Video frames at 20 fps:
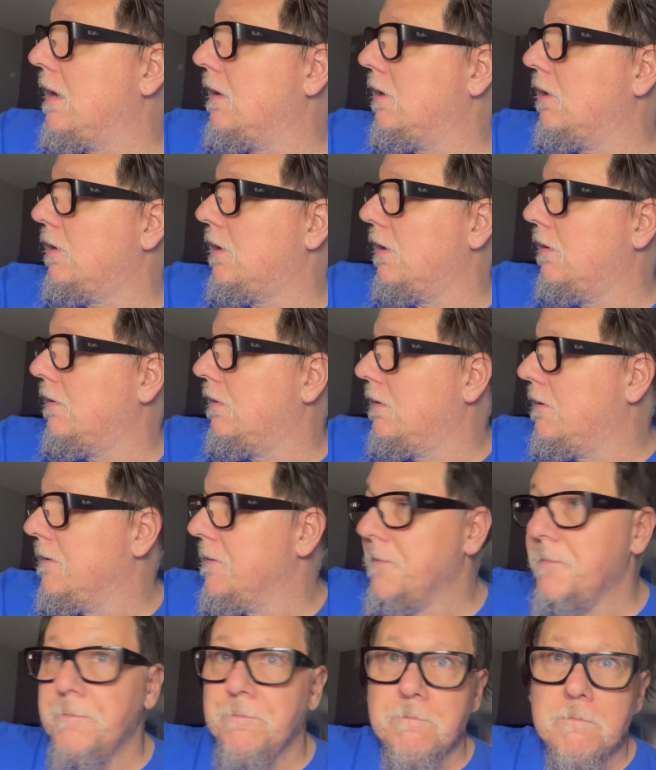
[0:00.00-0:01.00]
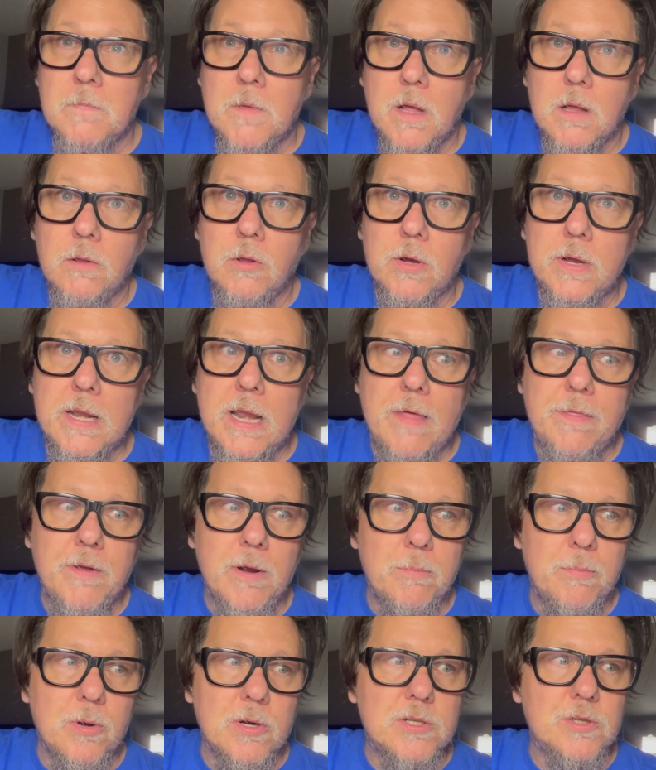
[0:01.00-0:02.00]
of looking at
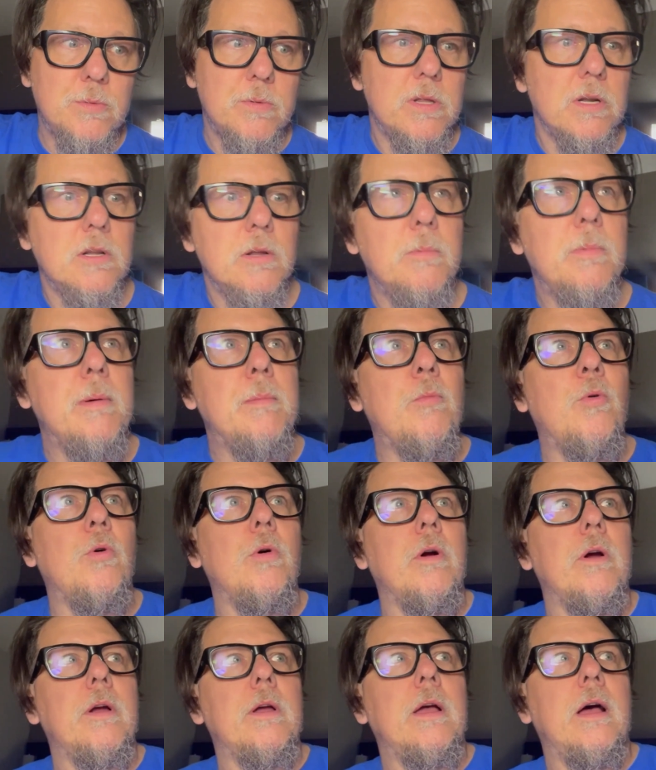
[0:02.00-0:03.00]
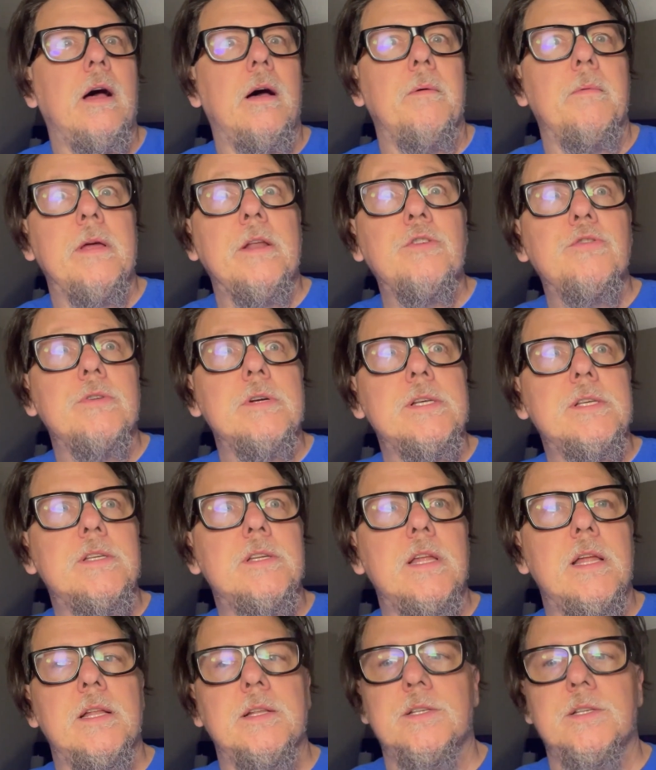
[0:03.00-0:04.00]
their books with a little bit more interest, and